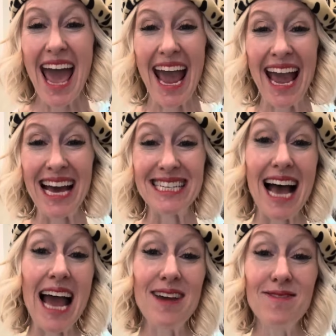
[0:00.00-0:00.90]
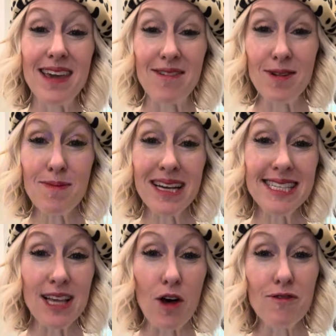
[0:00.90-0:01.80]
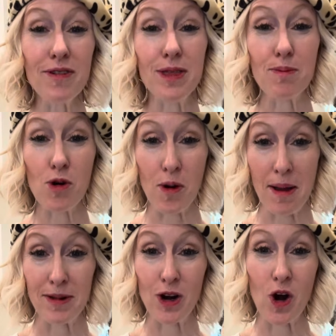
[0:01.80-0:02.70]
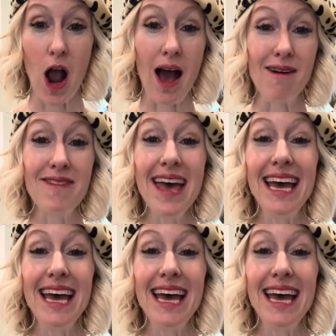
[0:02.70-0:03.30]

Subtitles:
and I have given myself the parameter of